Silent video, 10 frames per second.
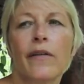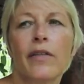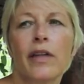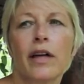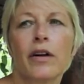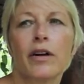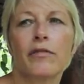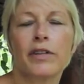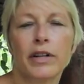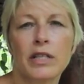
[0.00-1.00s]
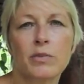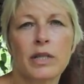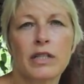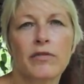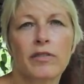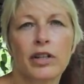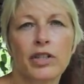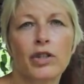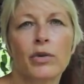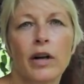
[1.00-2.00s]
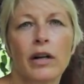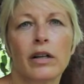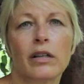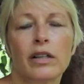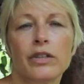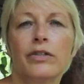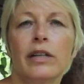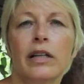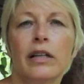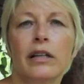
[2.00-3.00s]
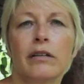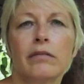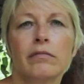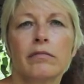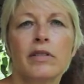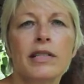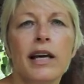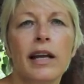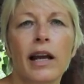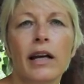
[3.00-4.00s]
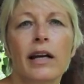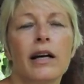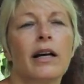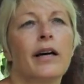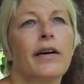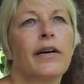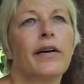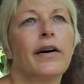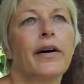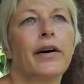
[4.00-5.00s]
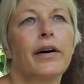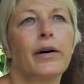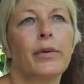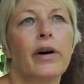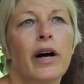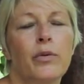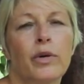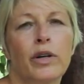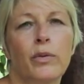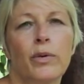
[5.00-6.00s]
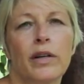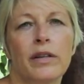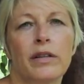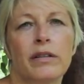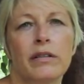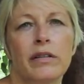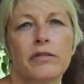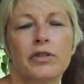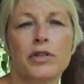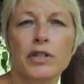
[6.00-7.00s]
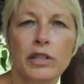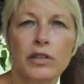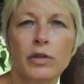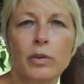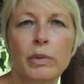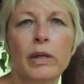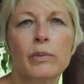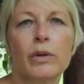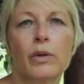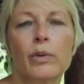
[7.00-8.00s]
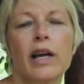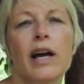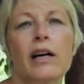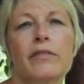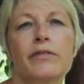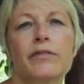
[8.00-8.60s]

that are very specific to our unique setting. I work with, of course, the local people. We have